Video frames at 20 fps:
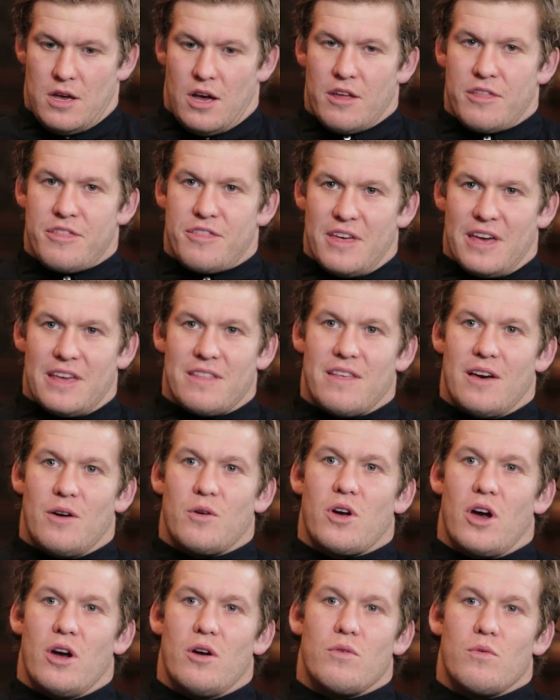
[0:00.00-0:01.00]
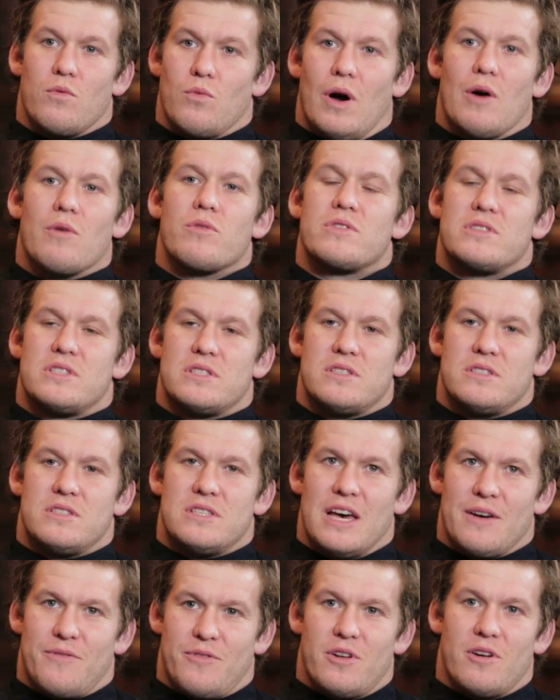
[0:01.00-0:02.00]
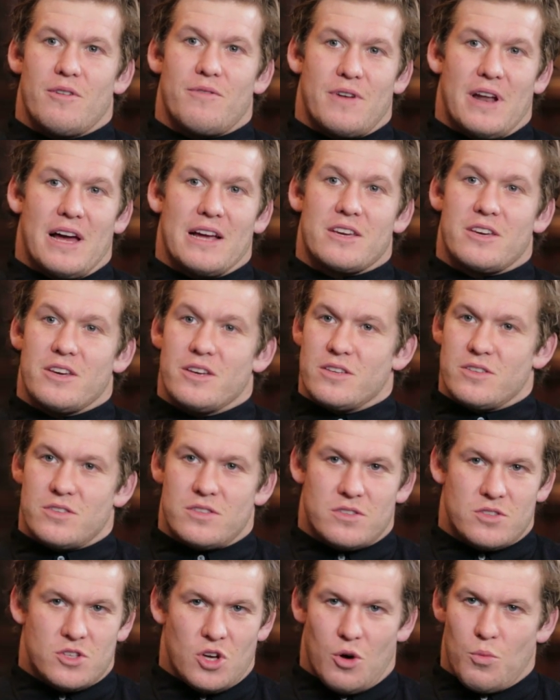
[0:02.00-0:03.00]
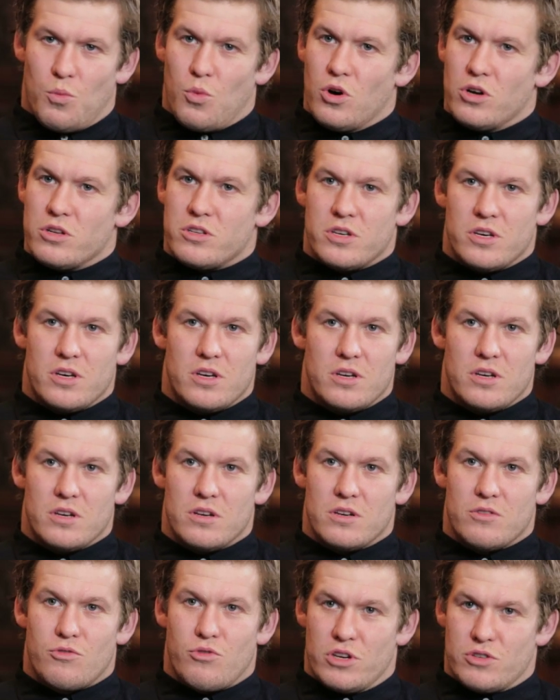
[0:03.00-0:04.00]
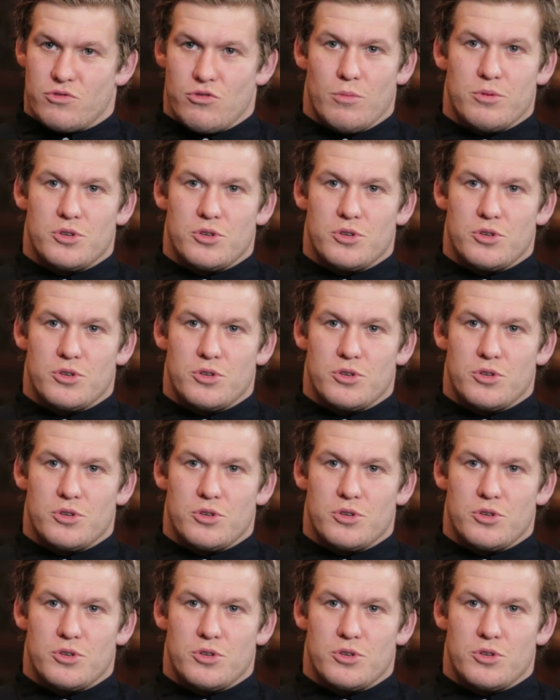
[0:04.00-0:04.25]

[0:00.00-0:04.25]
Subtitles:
Well, definite flankers, Tom Wood, Chris